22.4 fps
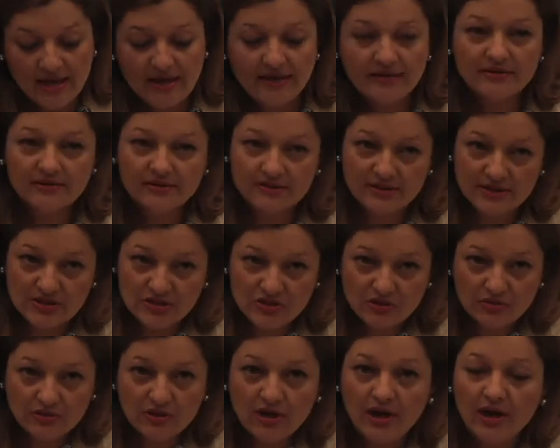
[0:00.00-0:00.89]
In
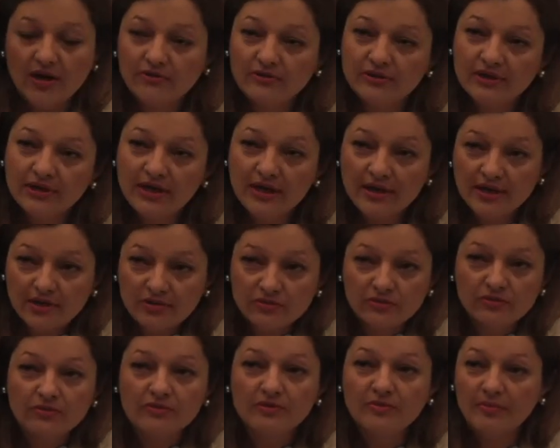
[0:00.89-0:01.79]
addition, I would
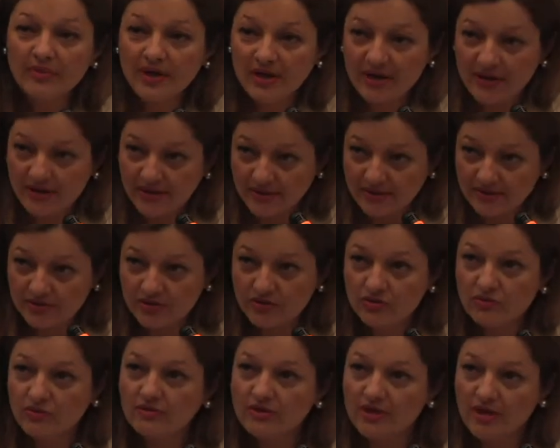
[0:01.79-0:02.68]
like to remind
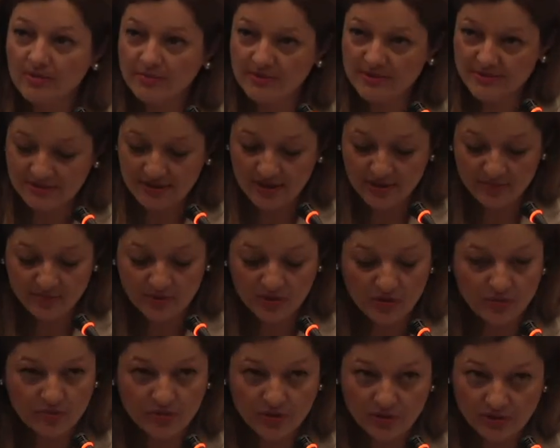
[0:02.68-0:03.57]
to the epistemic
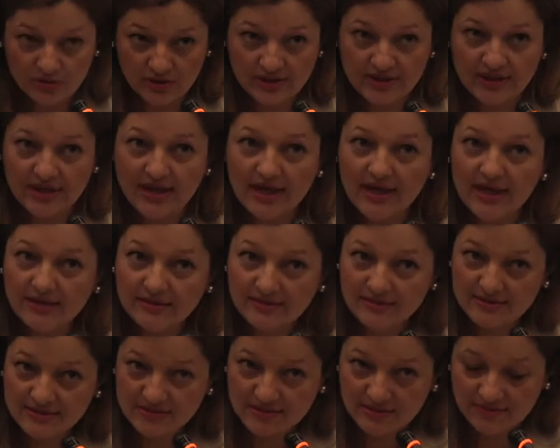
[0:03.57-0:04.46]
community and
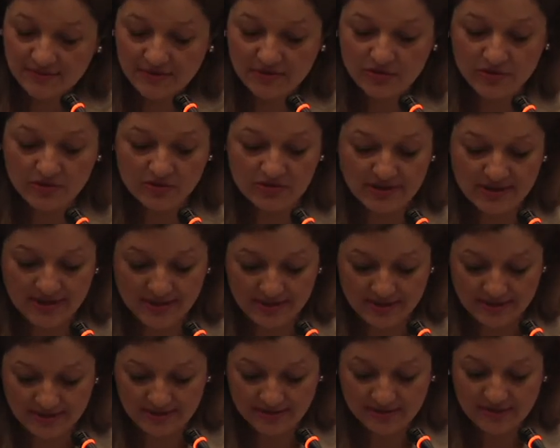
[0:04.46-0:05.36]
the civil
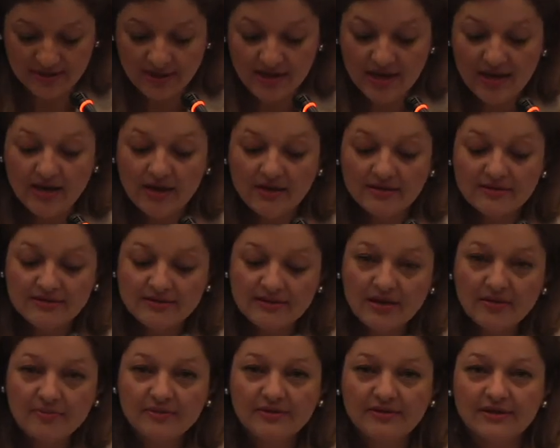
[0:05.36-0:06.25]
society
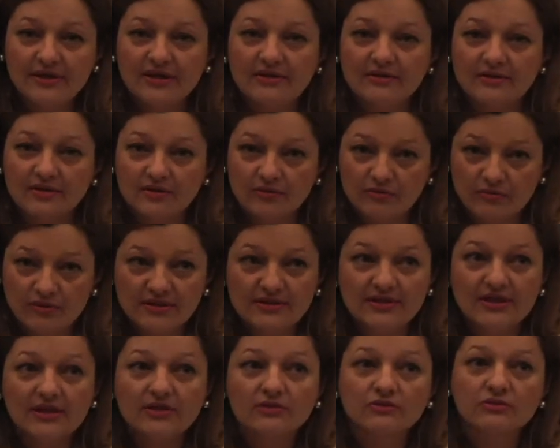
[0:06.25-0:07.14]
something that we
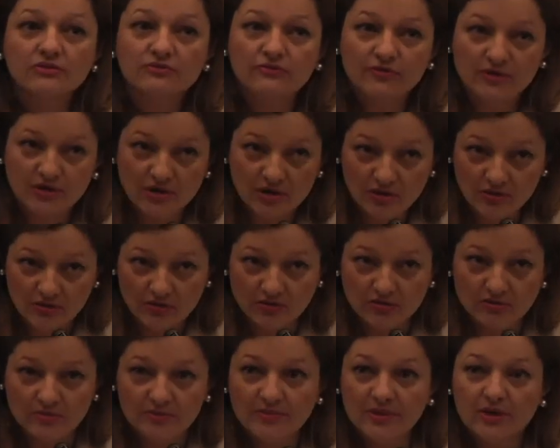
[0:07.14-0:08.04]
tend to
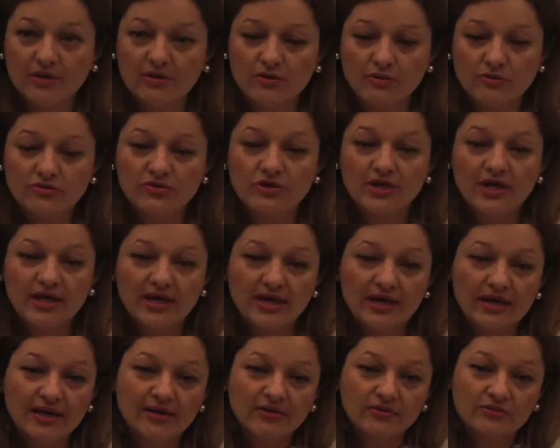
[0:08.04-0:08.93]
forget because
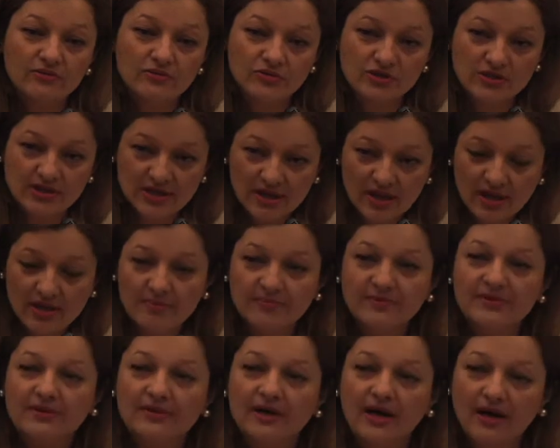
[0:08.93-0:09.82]
it was
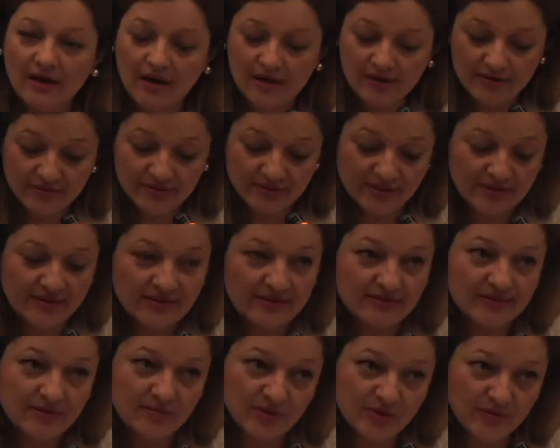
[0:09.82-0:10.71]
kept under
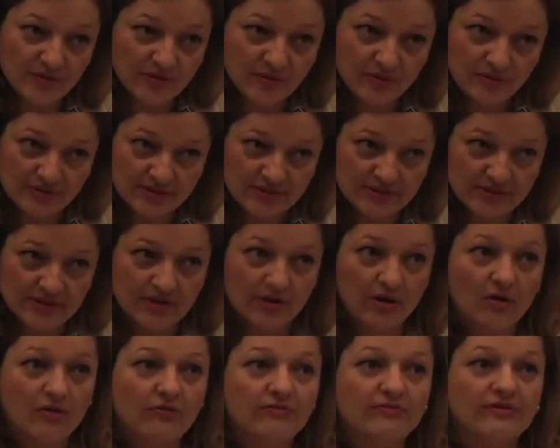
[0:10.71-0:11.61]
the bureaucracy
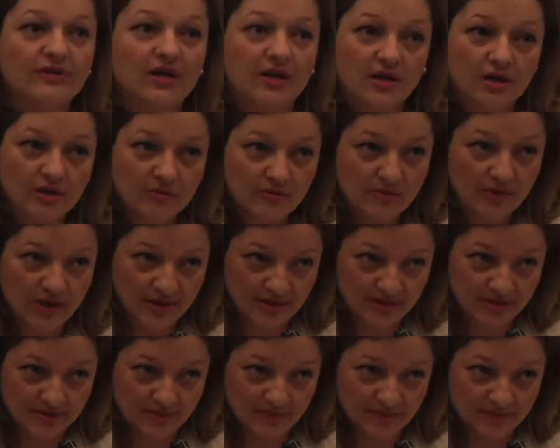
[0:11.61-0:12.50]
of the
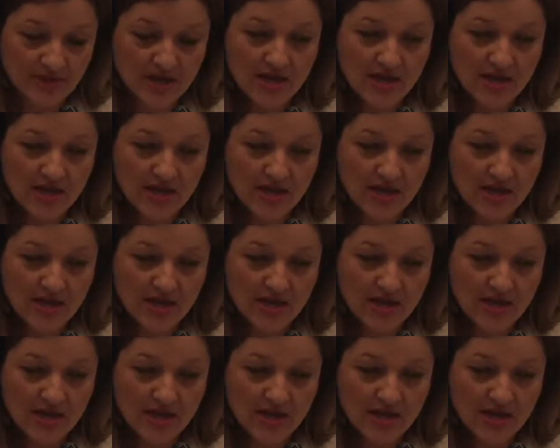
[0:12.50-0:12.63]
UN.